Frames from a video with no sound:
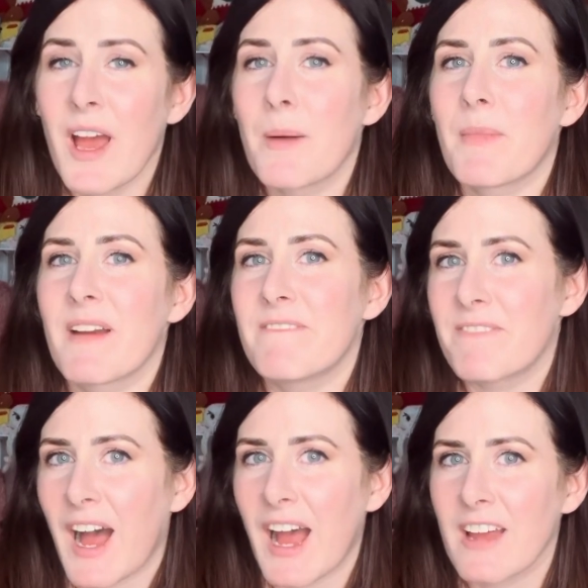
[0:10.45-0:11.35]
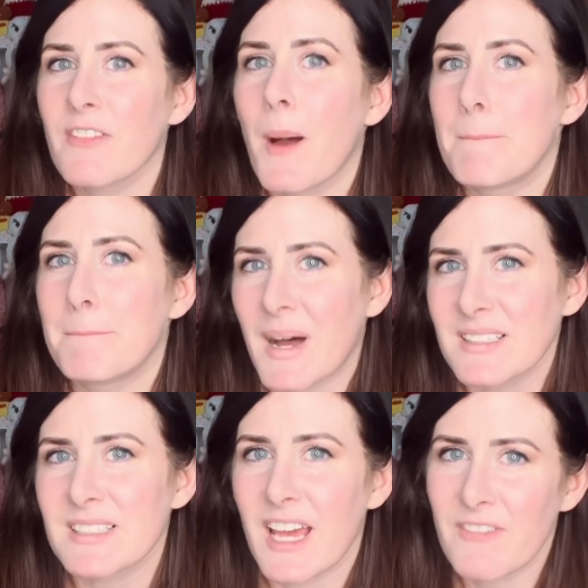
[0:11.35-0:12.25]
my 5
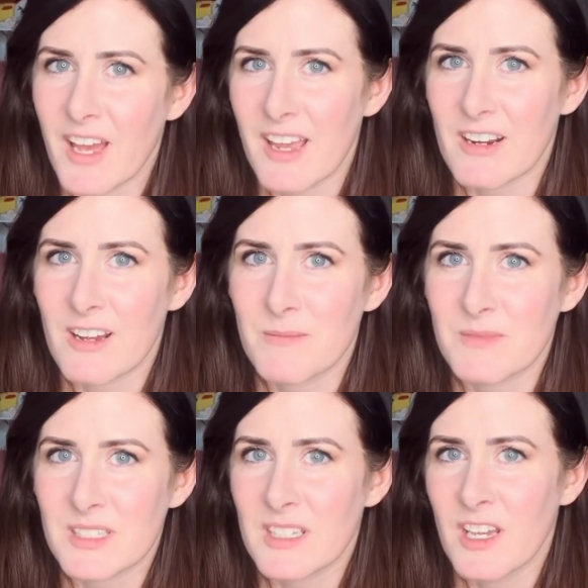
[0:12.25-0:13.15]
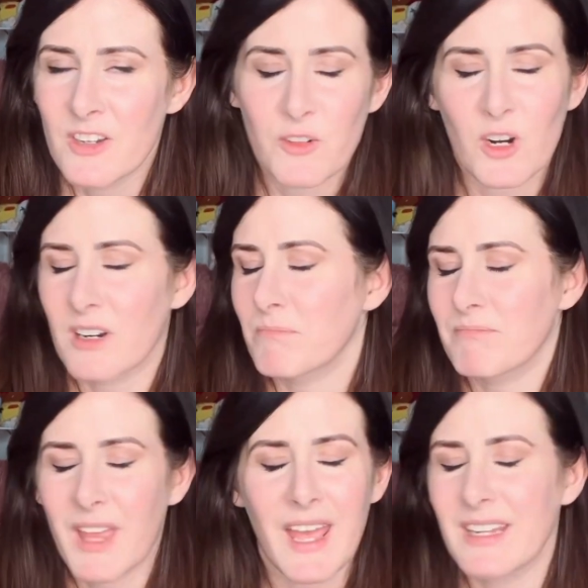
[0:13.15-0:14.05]
must-have items for
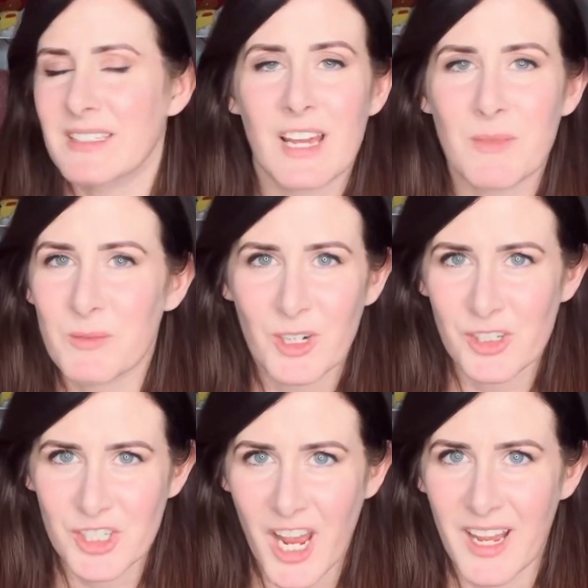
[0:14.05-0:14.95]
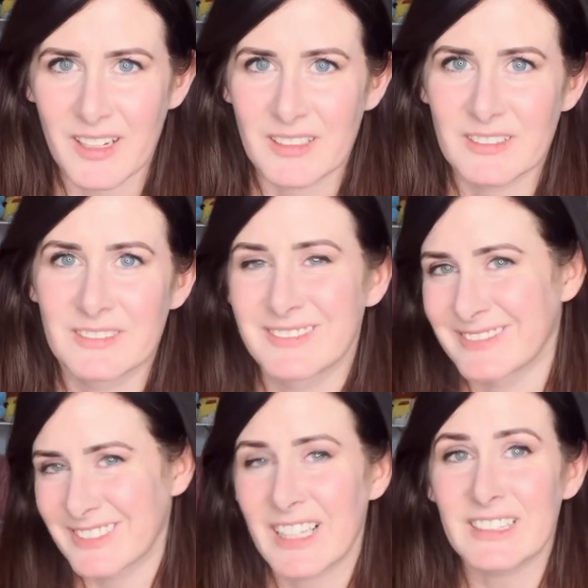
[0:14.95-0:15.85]
any time I'm crocheting.
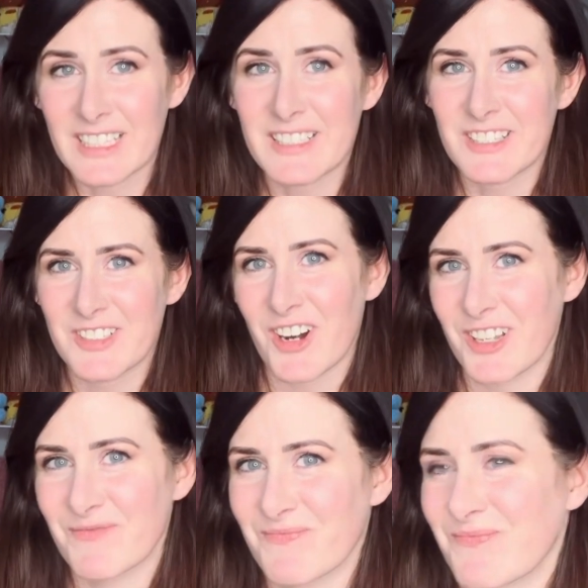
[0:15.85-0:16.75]
Let's get started.